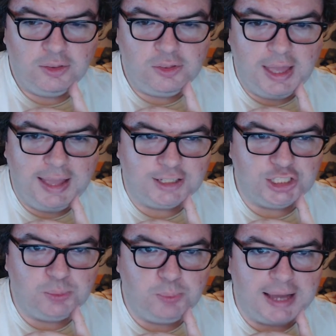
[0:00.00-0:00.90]
they
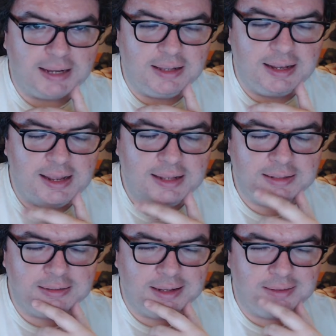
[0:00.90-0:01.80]
expect,
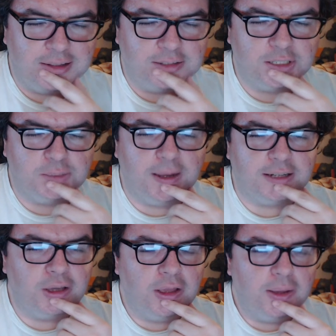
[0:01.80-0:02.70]
and not
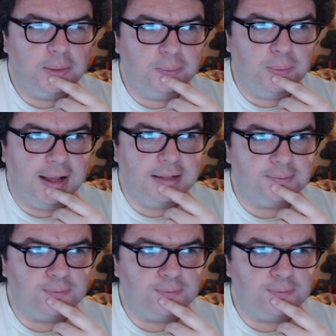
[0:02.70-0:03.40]
expect, but